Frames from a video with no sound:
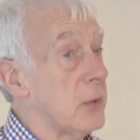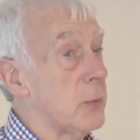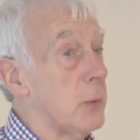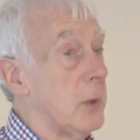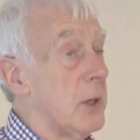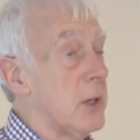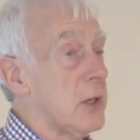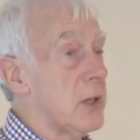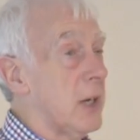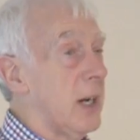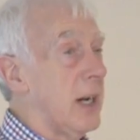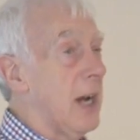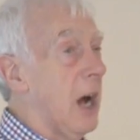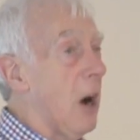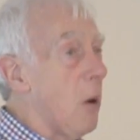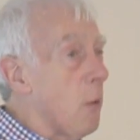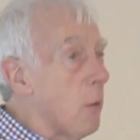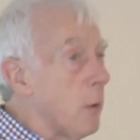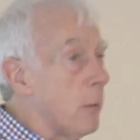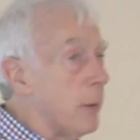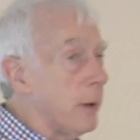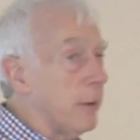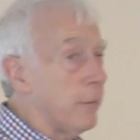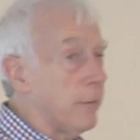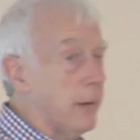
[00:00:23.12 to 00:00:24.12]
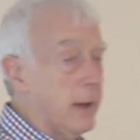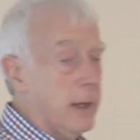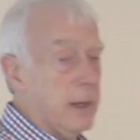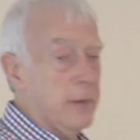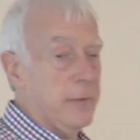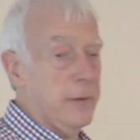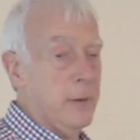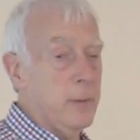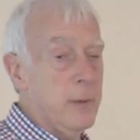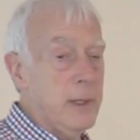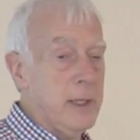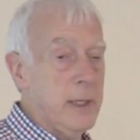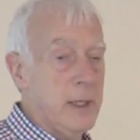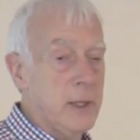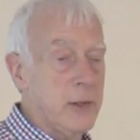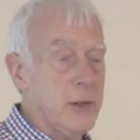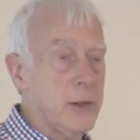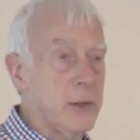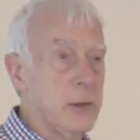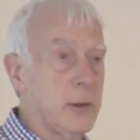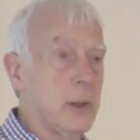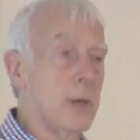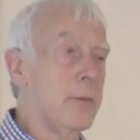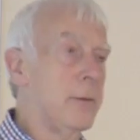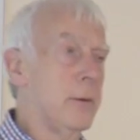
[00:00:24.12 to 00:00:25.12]
which I hope will be fairly familiar
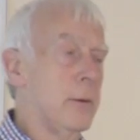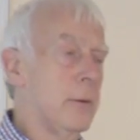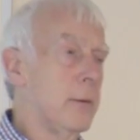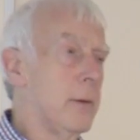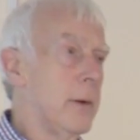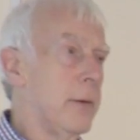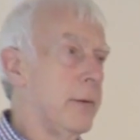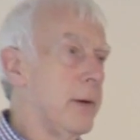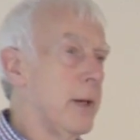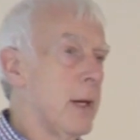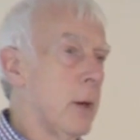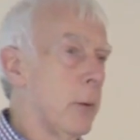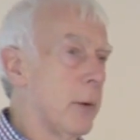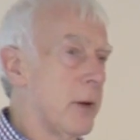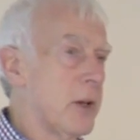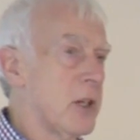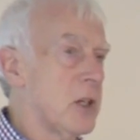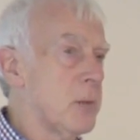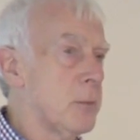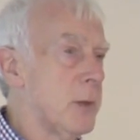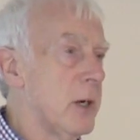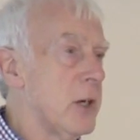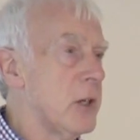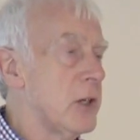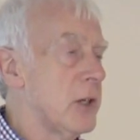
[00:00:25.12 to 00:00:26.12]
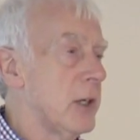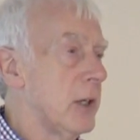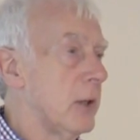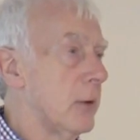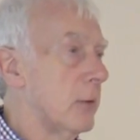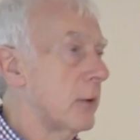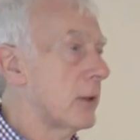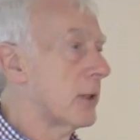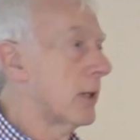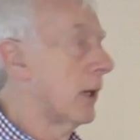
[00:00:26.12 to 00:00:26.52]
to you. If you know what a spreadsheet looks